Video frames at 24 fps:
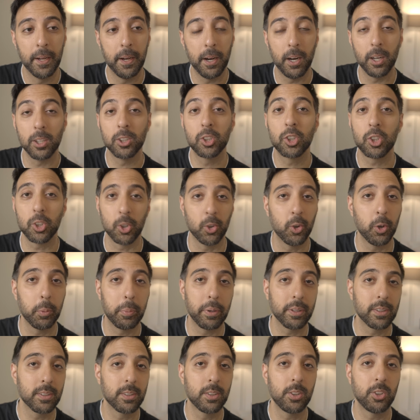unsure
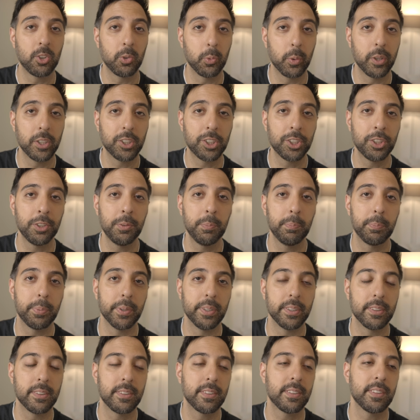about the situation,
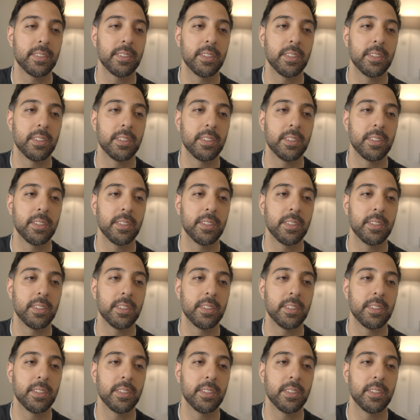but